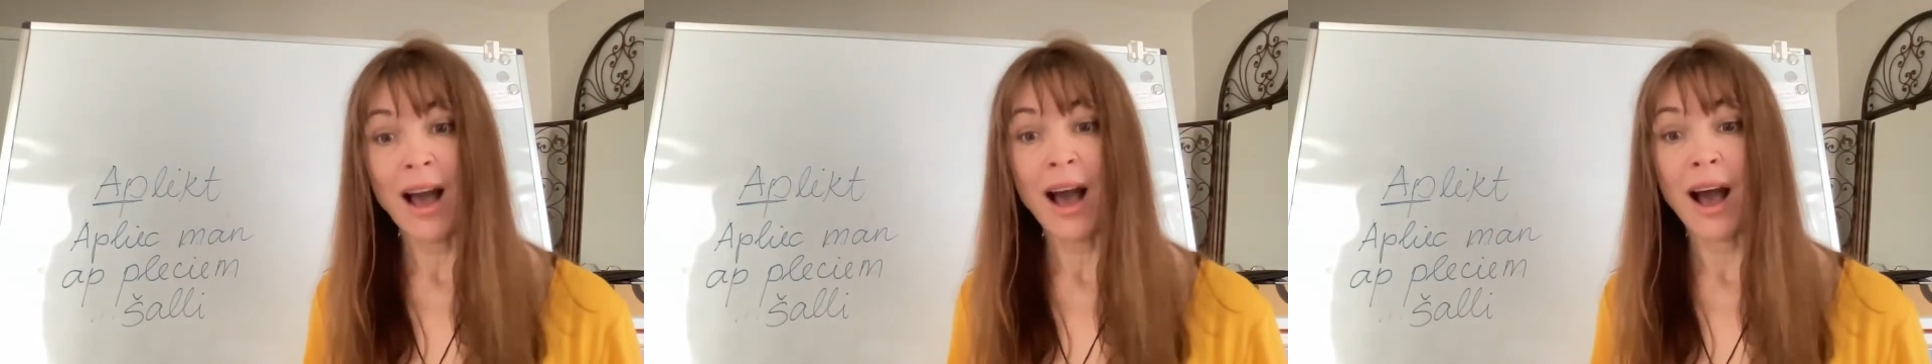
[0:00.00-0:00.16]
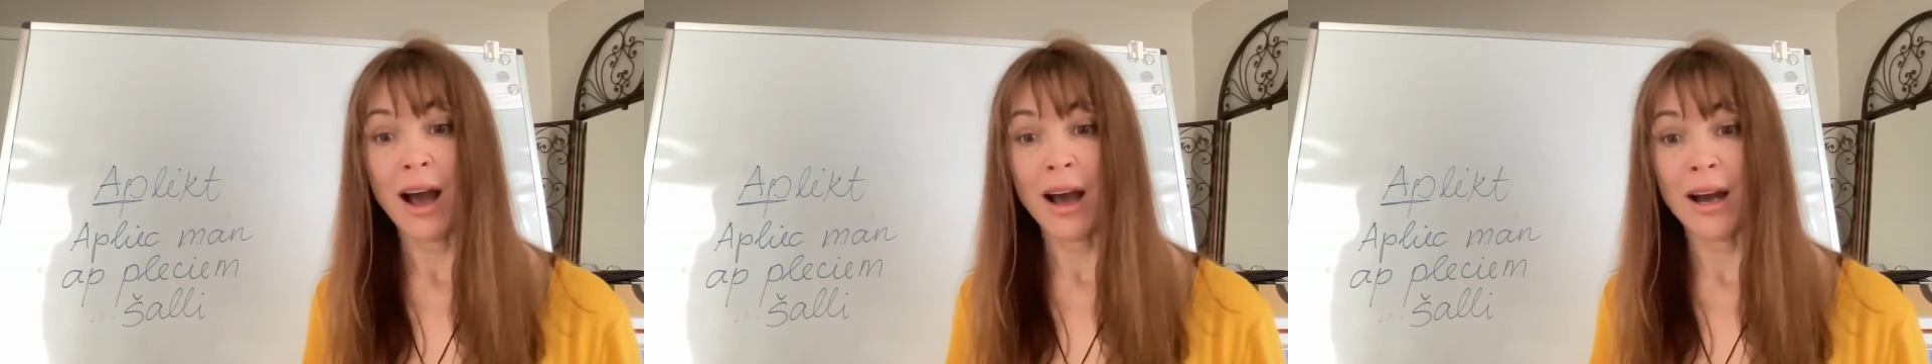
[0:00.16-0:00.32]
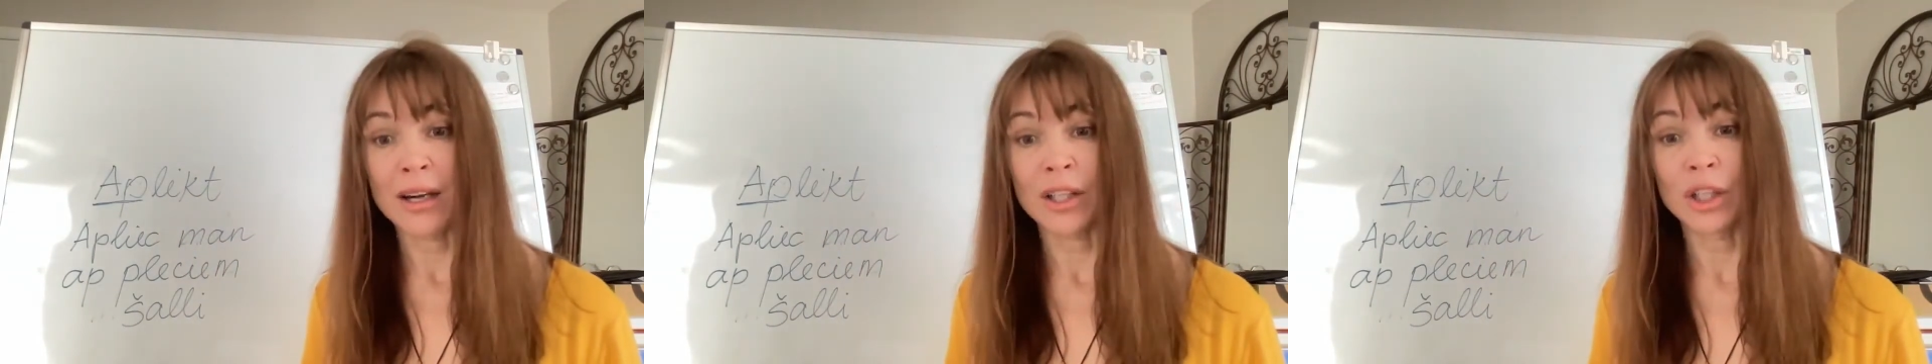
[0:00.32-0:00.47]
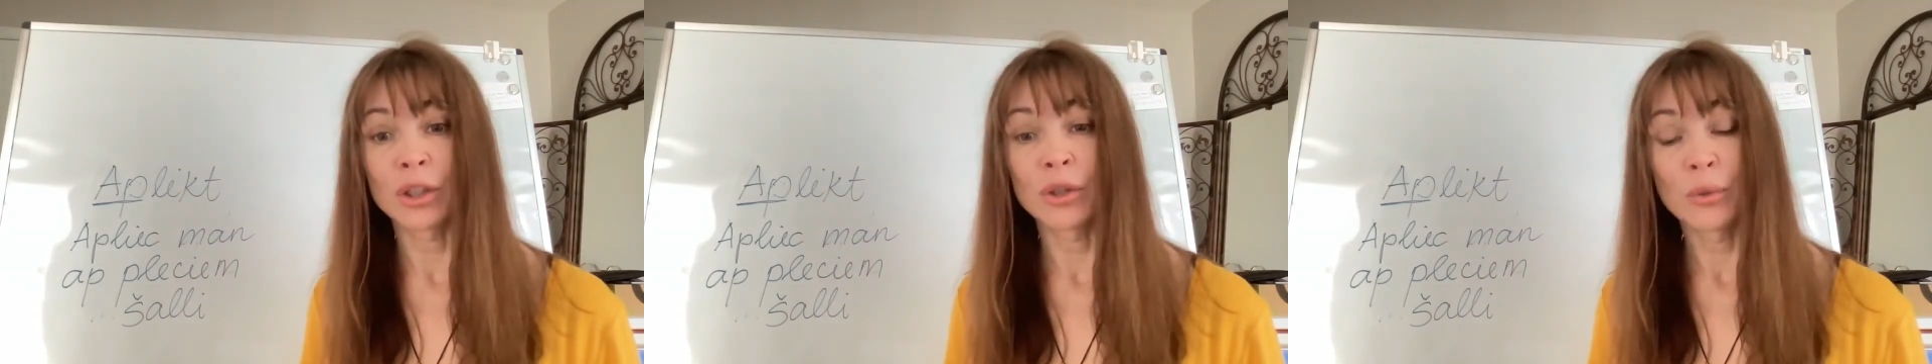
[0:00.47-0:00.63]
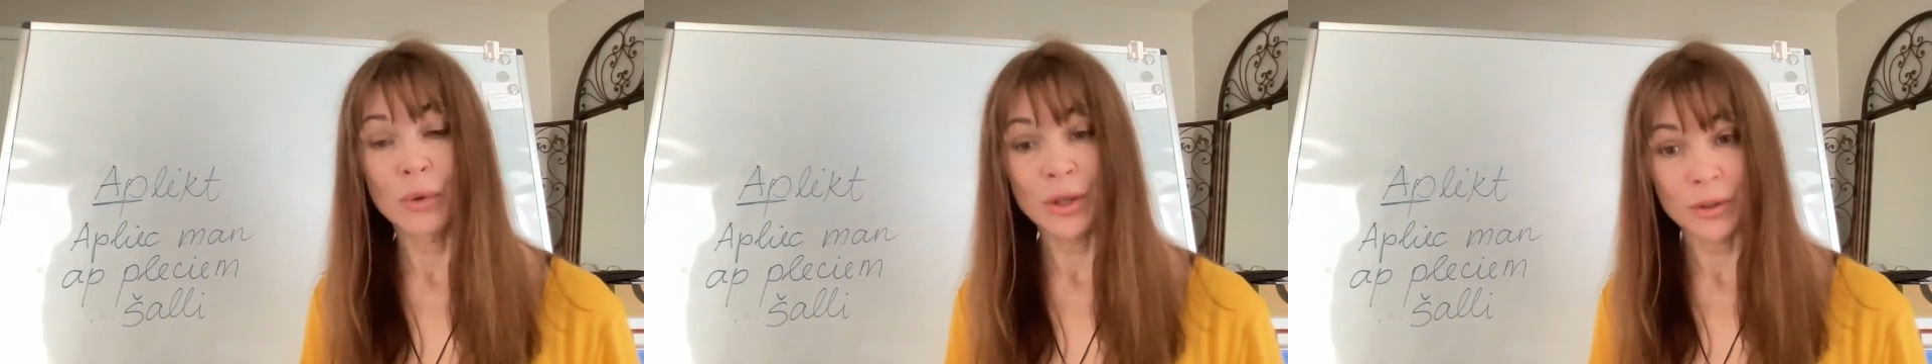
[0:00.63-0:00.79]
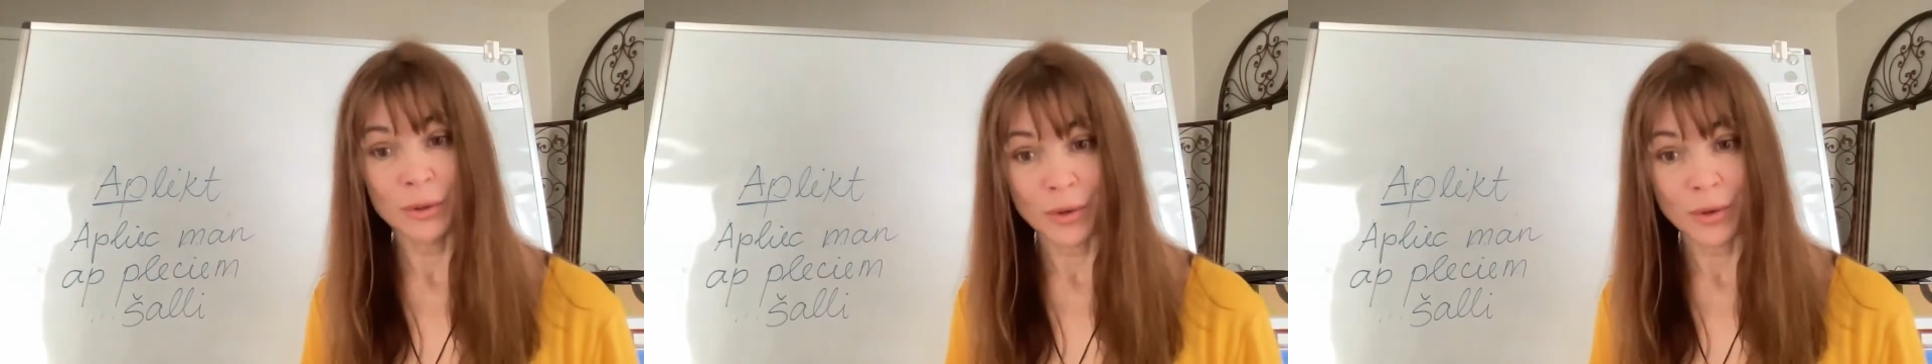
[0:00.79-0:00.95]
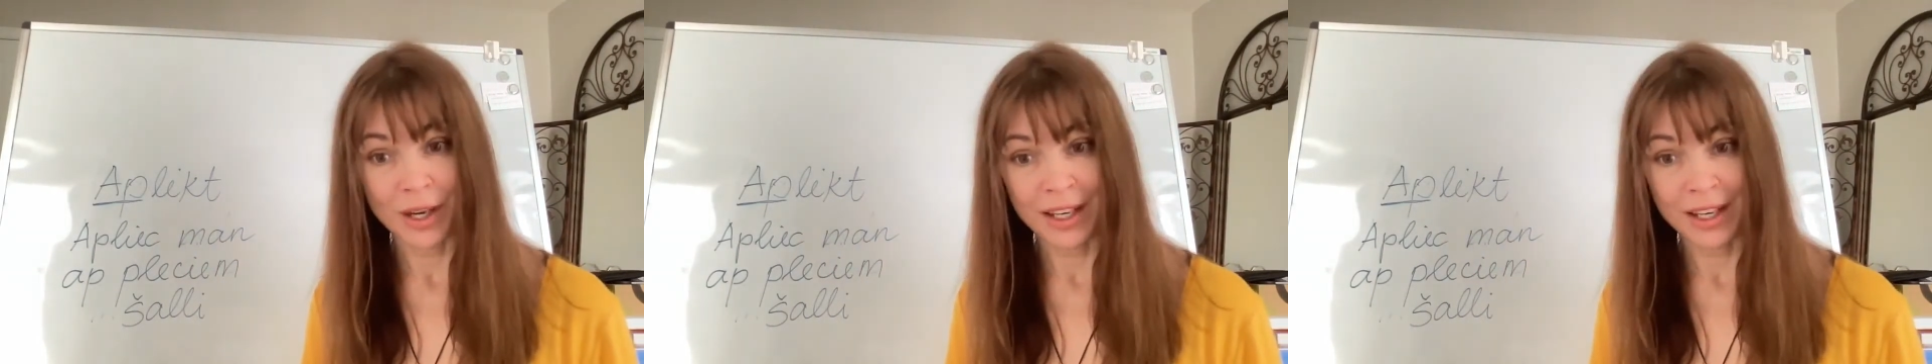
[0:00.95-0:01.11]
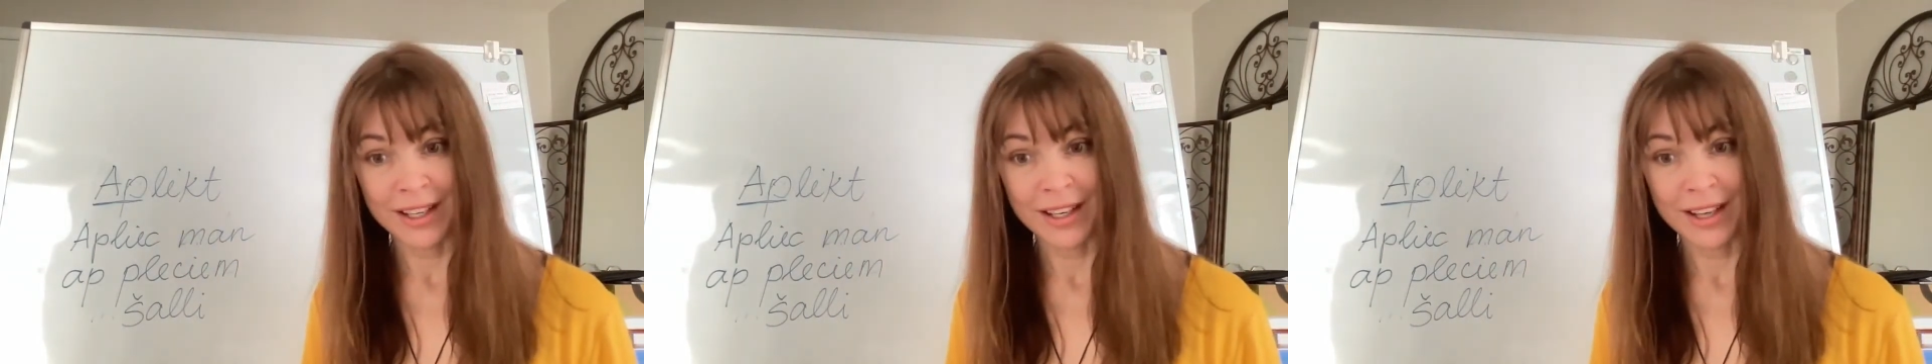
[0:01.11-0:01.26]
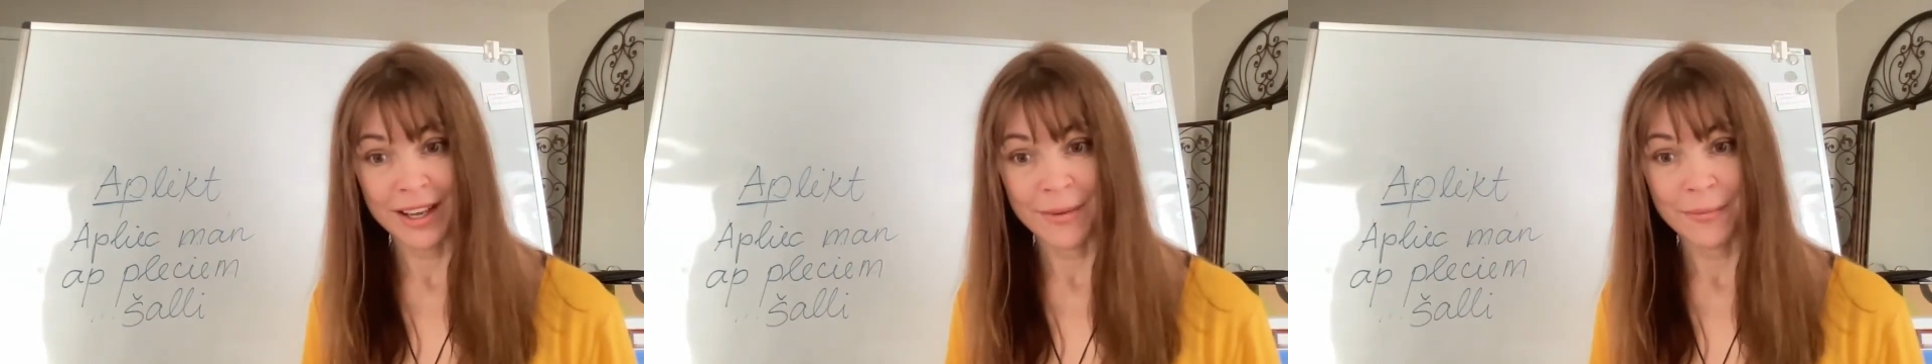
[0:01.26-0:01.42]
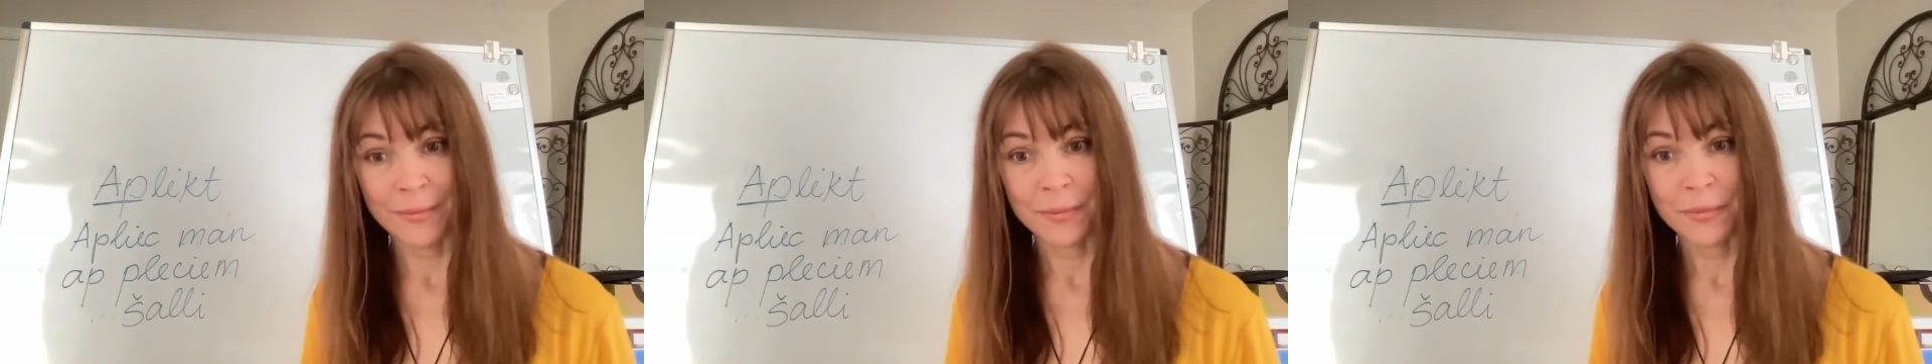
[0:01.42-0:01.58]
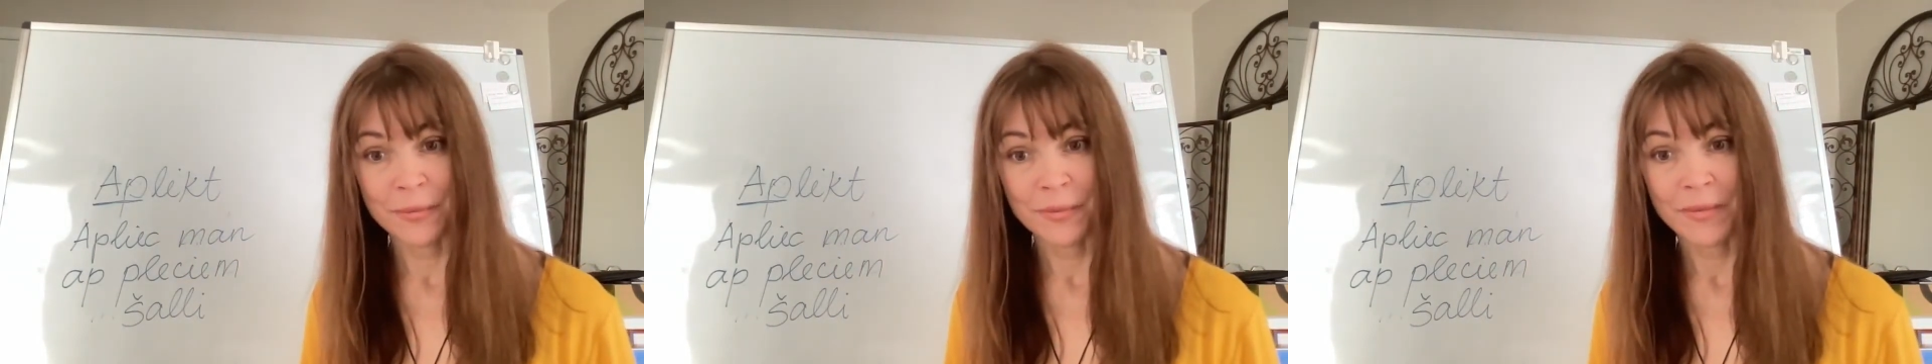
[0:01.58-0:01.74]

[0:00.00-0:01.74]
ar nodokļiem,